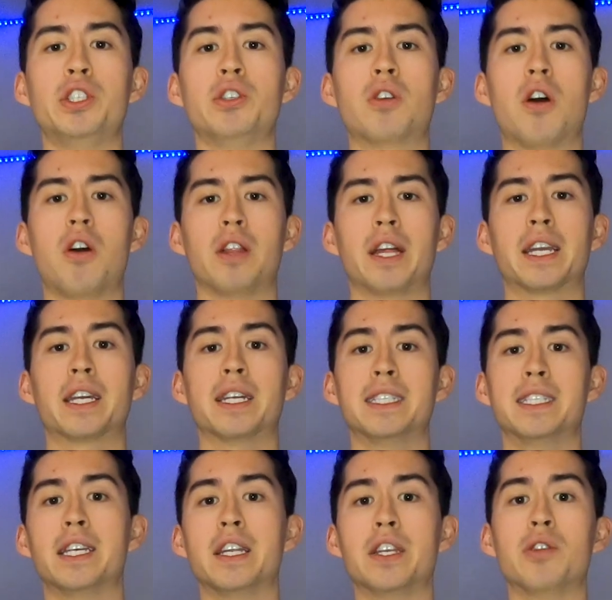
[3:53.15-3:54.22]
you call a
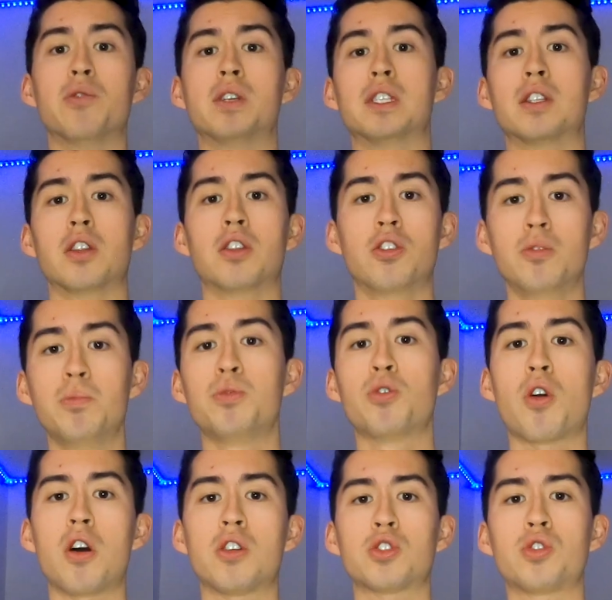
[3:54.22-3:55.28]
continuous loop
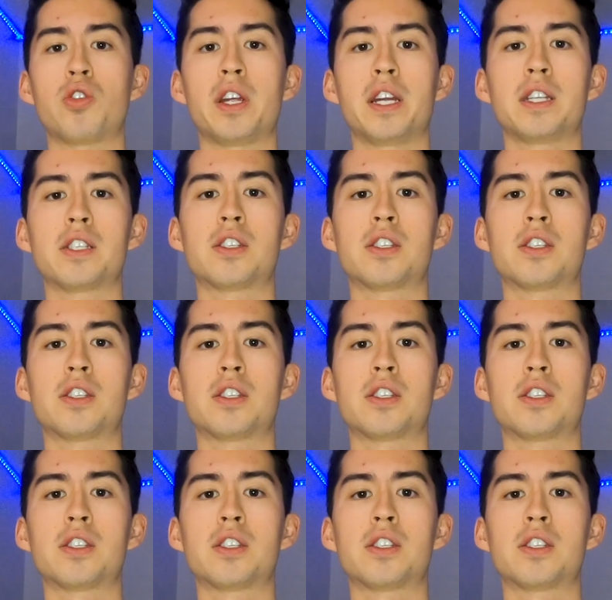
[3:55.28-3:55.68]
drawstring.